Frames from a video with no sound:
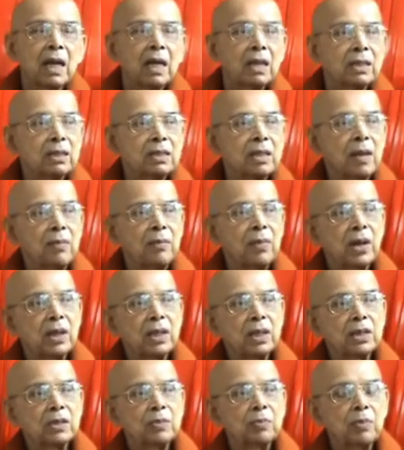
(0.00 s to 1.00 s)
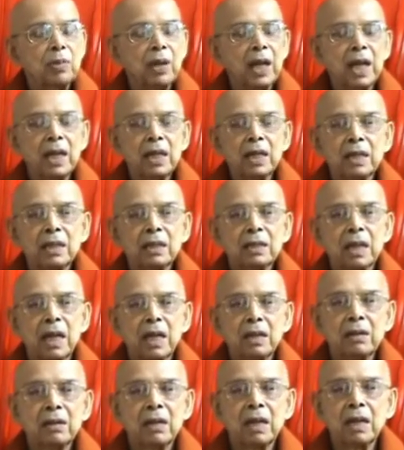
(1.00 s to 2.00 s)
And somebody is blaring
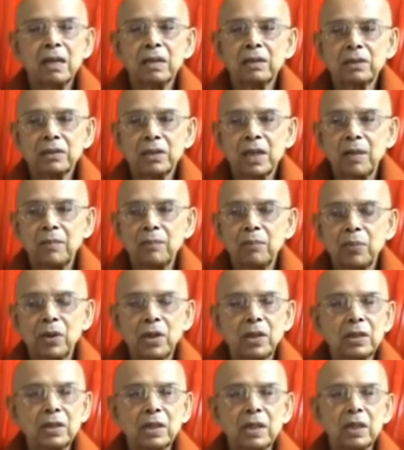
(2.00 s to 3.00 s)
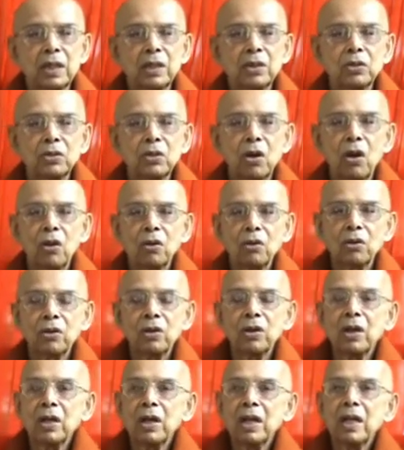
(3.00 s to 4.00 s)
that some political talk
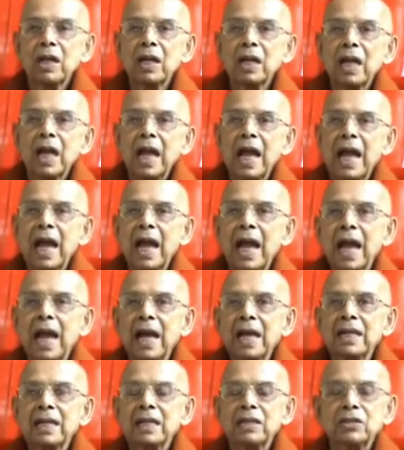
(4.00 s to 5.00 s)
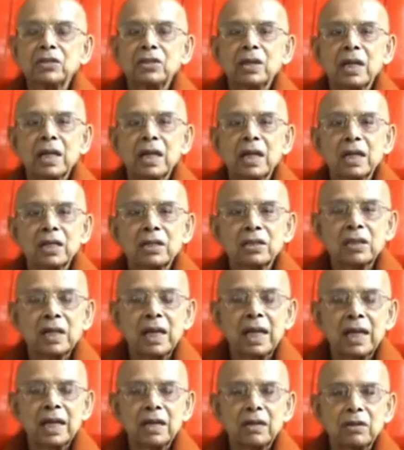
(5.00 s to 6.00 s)
and he generates
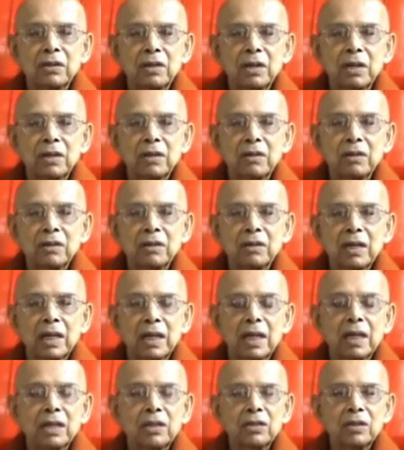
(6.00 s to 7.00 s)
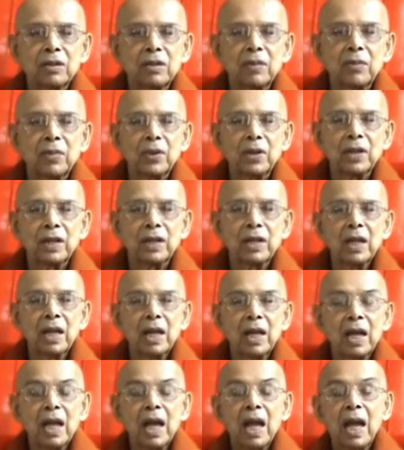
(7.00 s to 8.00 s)
hatred against somebody.
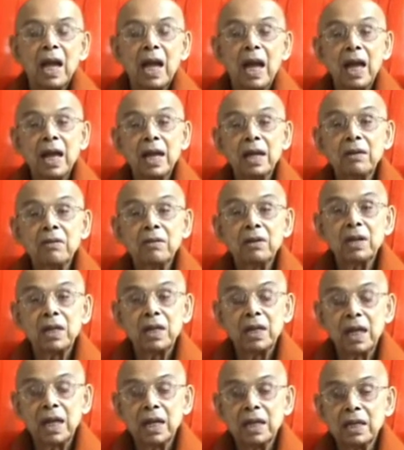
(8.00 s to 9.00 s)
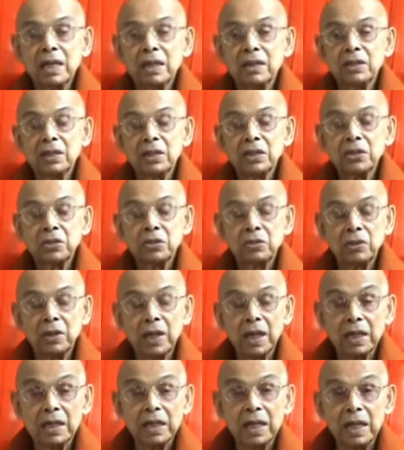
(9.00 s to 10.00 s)
And hearing this, you
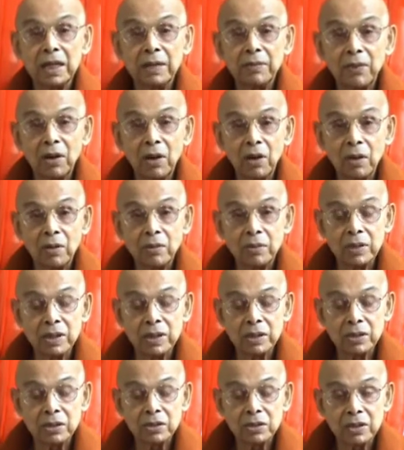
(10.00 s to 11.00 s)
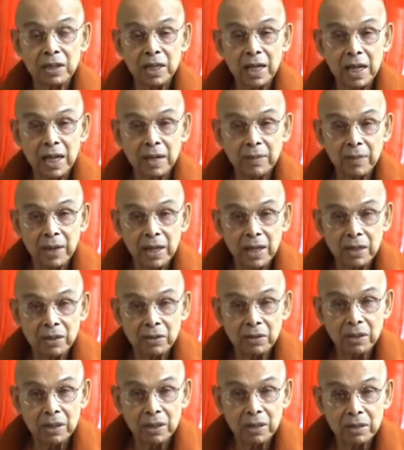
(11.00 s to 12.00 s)
get involved in the same
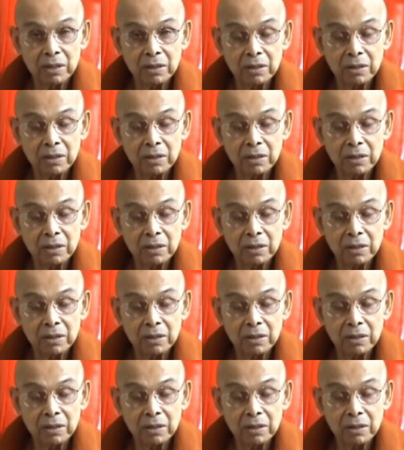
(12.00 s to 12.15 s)
hatred,